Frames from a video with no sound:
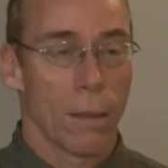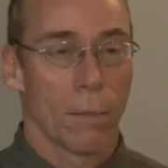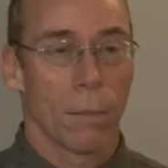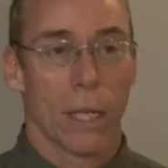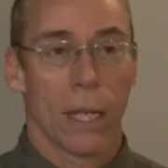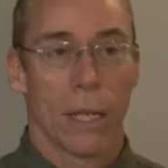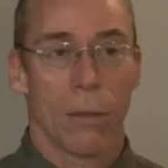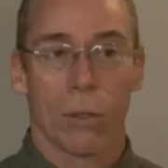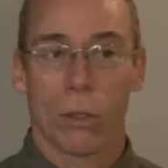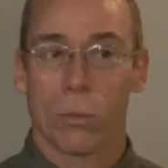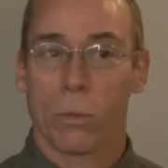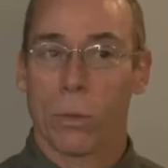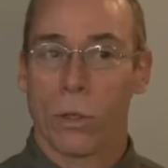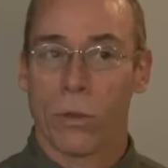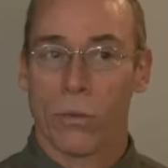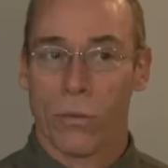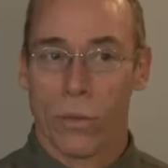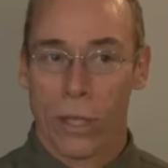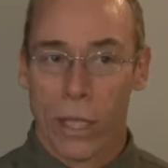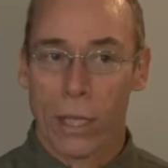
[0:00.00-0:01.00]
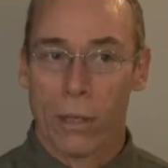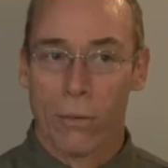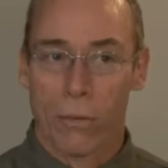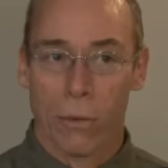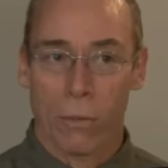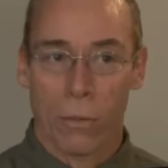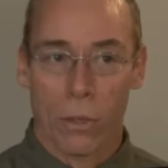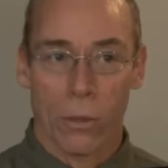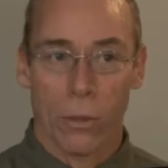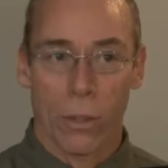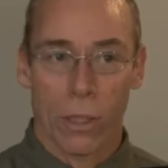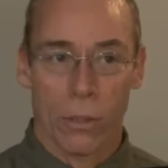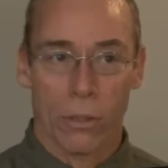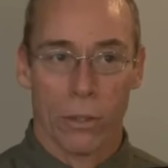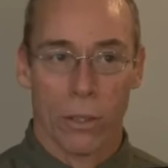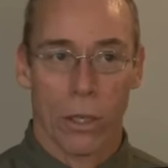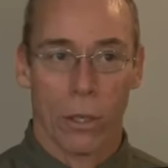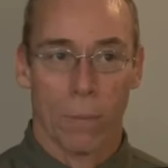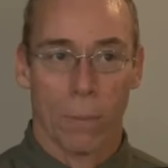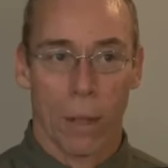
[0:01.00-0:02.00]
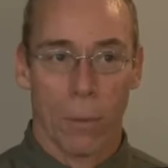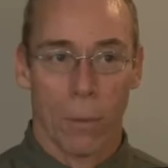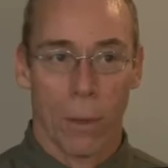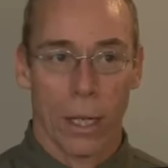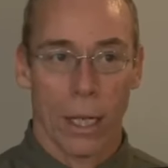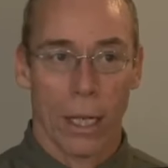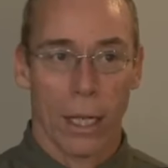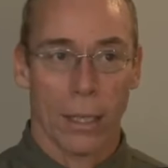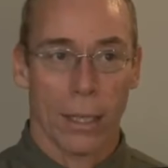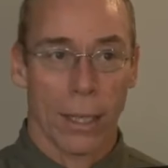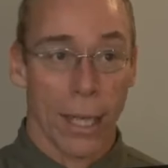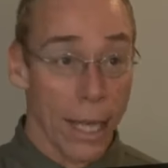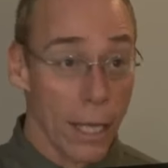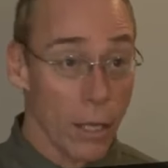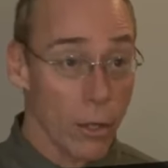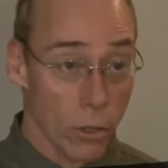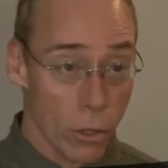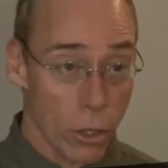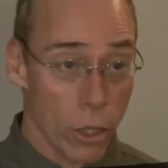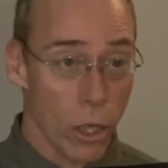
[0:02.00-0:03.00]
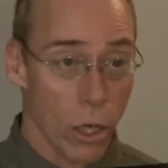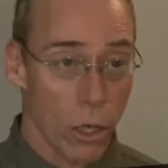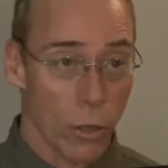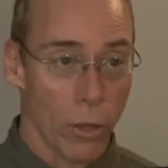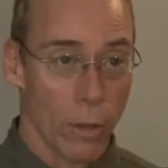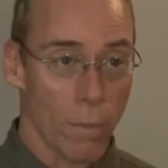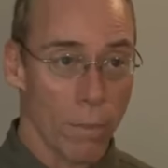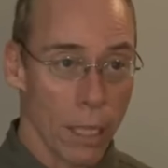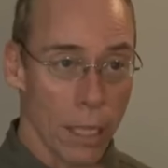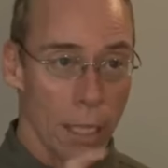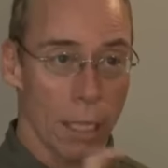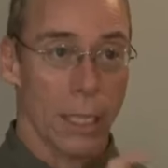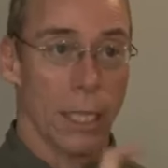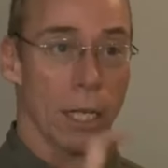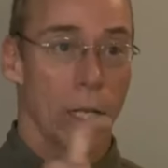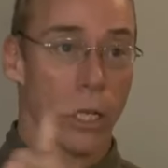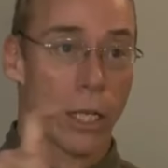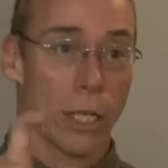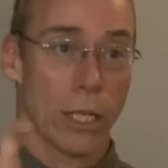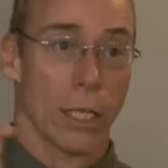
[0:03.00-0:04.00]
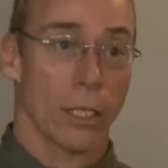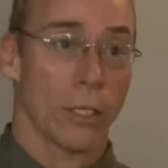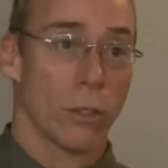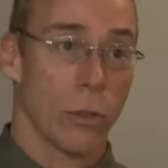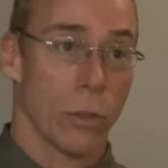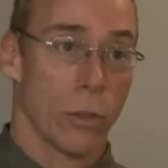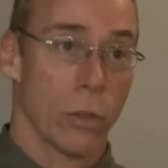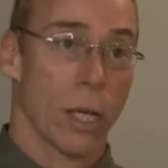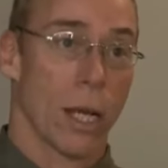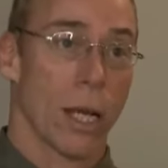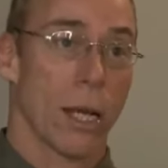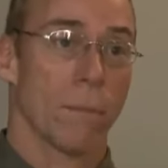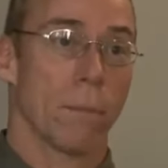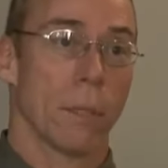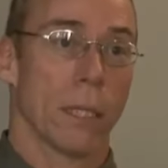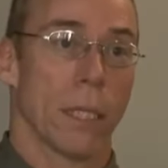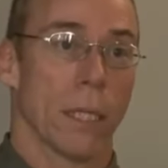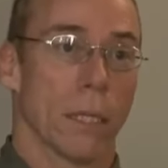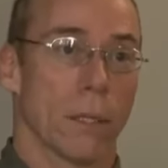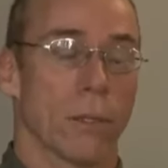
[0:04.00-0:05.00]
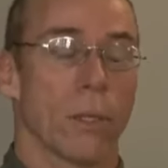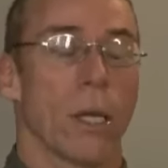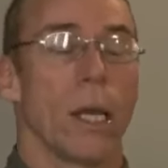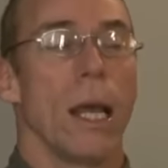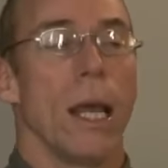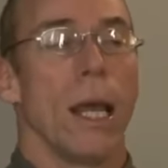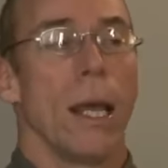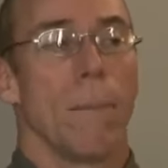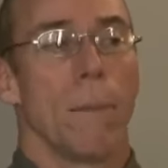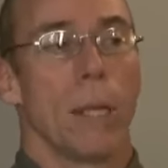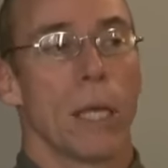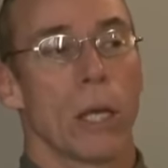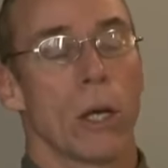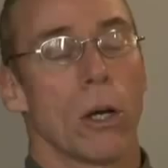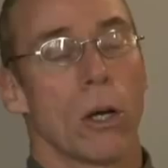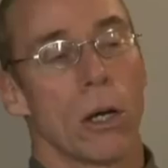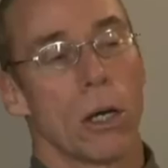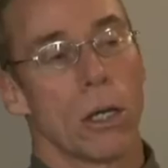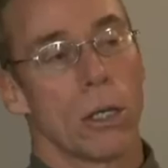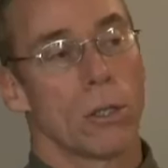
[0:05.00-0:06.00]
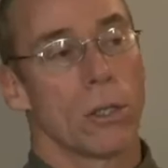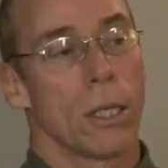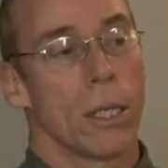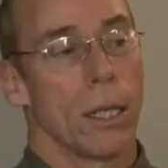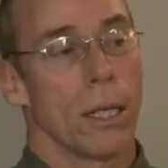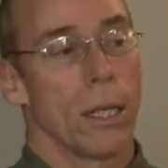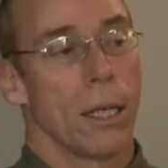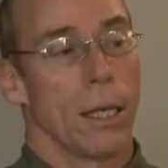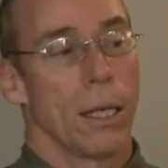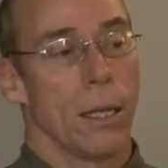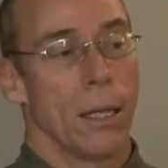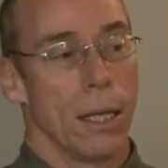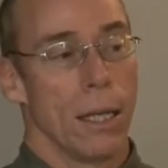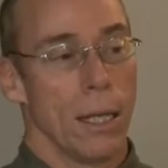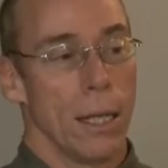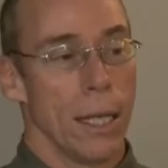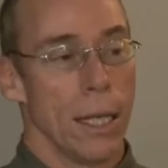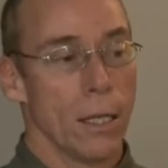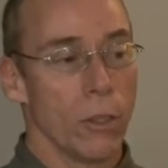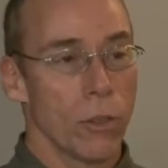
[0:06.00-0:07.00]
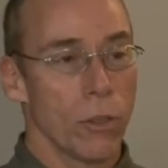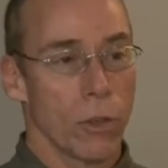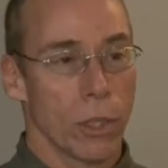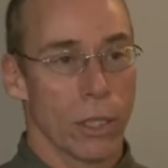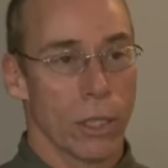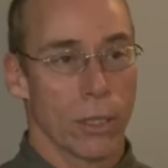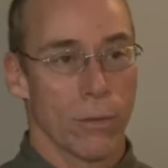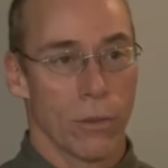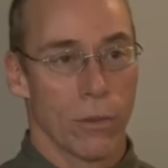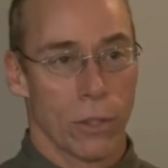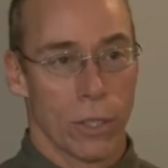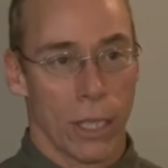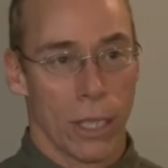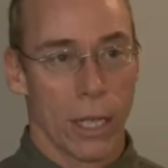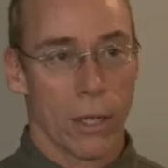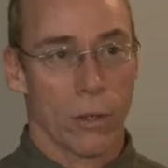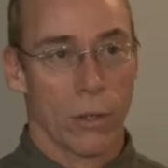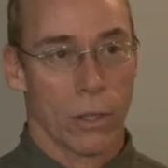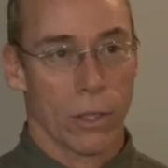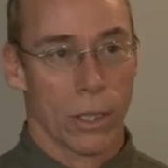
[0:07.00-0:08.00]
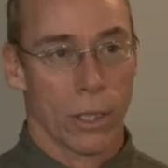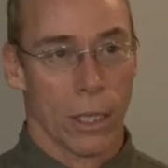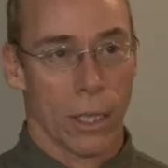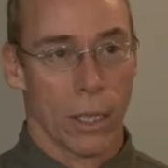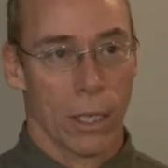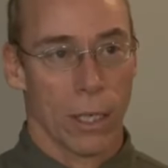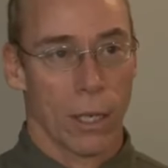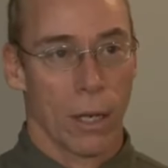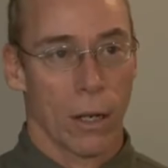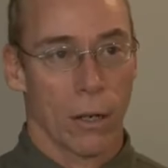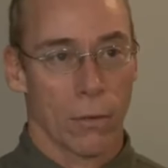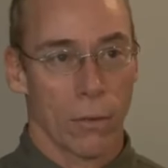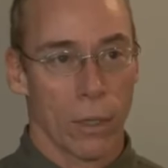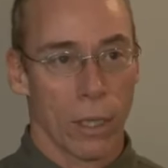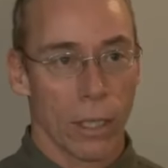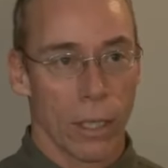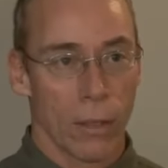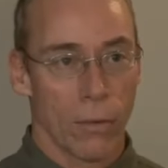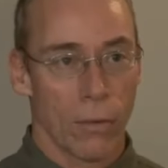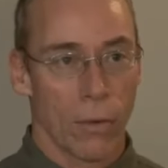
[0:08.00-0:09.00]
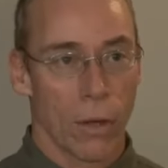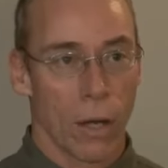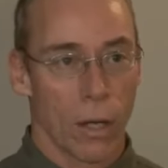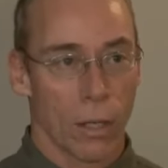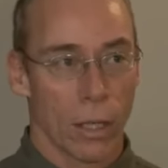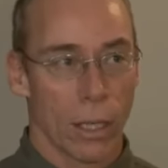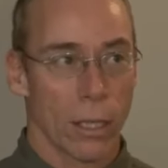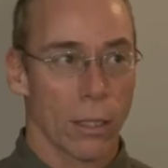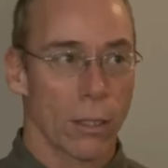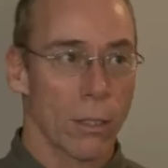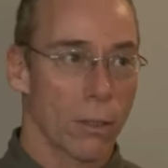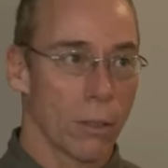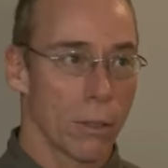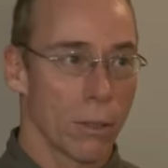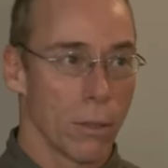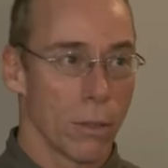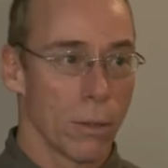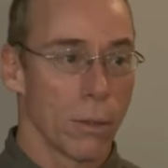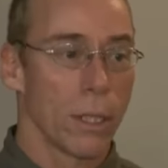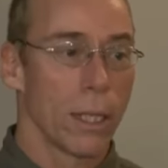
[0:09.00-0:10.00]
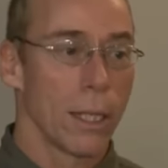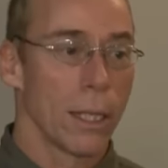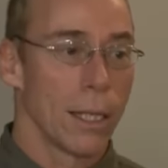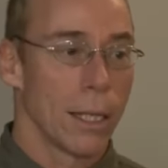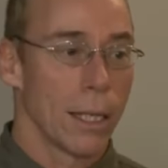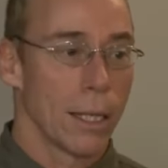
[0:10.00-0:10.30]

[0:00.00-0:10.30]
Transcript: But he was prevented from doing so by what he later called the military-industrial complex, because the interests for secrecy really fall into